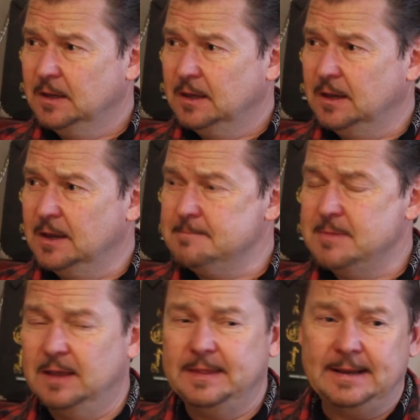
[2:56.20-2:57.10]

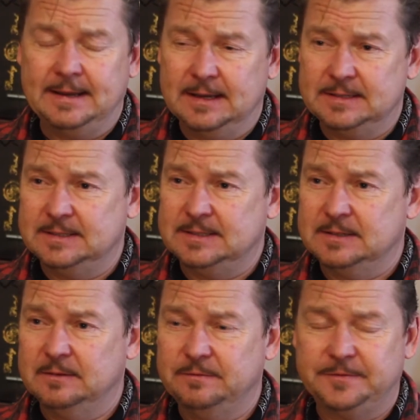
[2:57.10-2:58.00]
and then I added
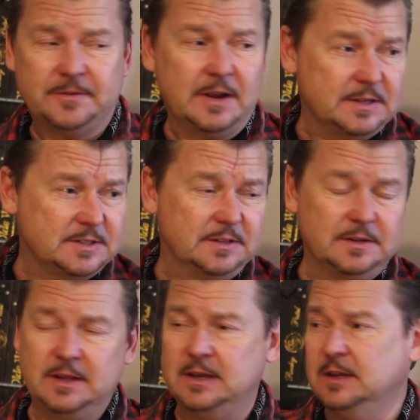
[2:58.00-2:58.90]
frets to the
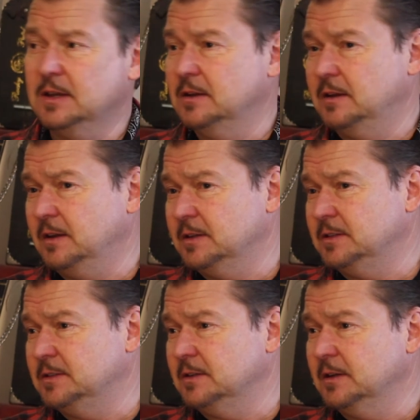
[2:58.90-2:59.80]
neck and I
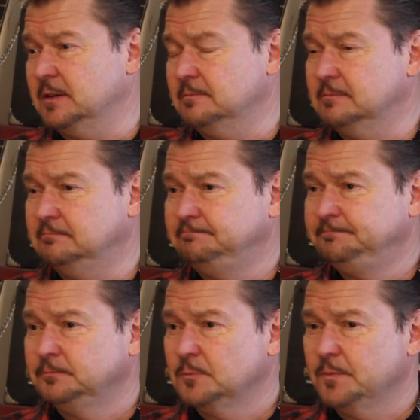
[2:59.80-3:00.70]
added
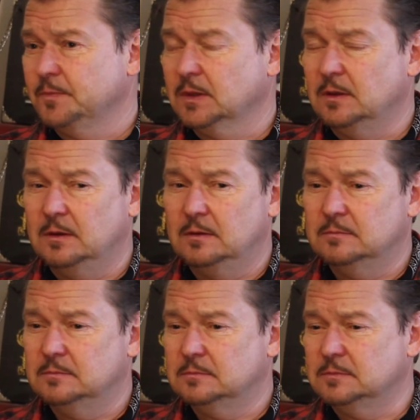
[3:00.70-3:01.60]

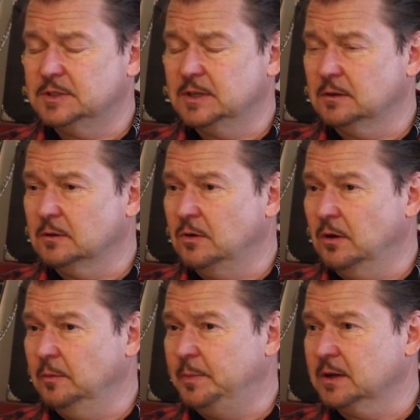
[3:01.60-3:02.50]
um, single
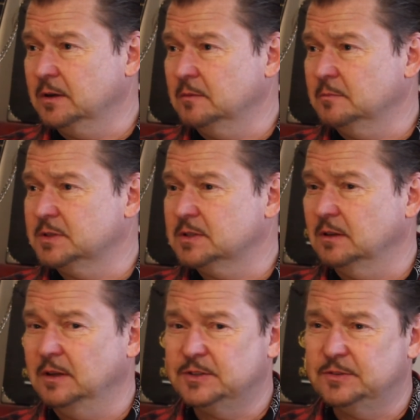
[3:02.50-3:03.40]
coil pickups,
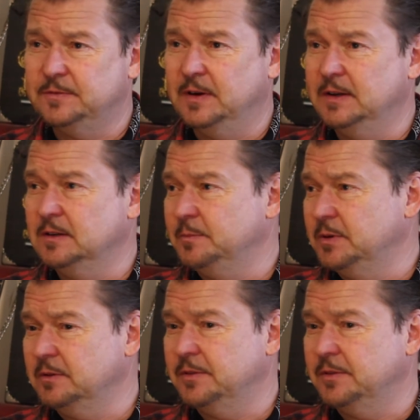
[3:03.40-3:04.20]
electrified it, put it